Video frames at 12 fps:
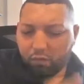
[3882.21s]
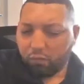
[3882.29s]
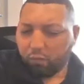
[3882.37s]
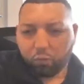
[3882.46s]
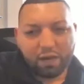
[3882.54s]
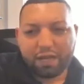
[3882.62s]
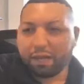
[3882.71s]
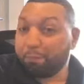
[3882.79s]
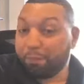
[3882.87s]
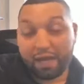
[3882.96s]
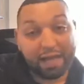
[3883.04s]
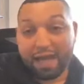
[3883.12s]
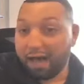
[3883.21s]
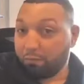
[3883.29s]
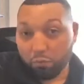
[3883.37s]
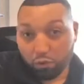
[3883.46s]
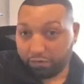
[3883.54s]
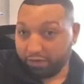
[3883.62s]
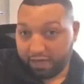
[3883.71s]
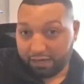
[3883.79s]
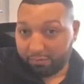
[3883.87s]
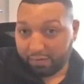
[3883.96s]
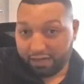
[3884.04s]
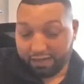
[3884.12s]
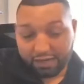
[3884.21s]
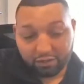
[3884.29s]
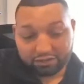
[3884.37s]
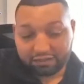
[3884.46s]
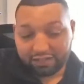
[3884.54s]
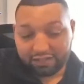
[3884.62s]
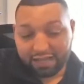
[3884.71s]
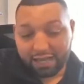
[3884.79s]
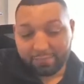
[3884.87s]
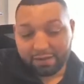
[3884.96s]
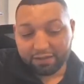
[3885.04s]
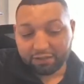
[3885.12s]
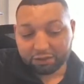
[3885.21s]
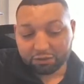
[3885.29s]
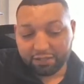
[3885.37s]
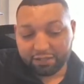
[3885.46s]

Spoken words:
We can pay out more than anybody else in the damn industry.